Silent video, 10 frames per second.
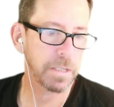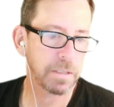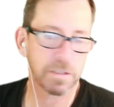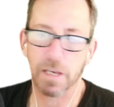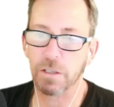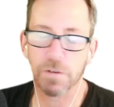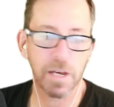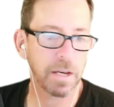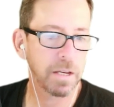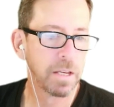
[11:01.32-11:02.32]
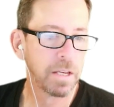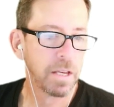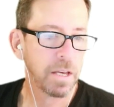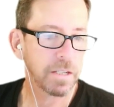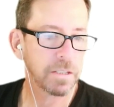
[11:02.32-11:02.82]
means that you've got a
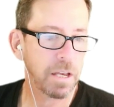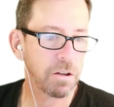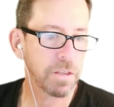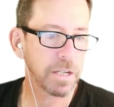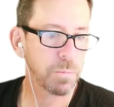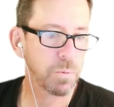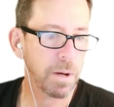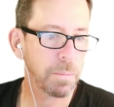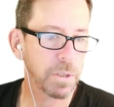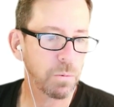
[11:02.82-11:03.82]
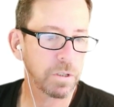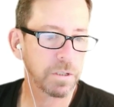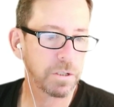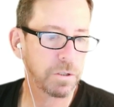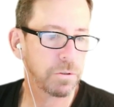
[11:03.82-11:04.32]
seller that's probably willing
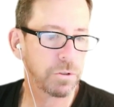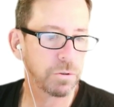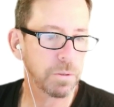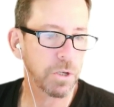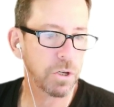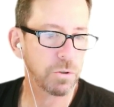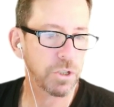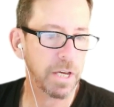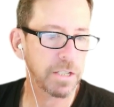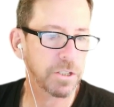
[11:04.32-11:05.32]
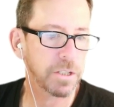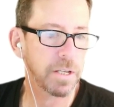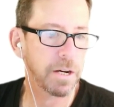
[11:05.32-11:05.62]
to do some negotiation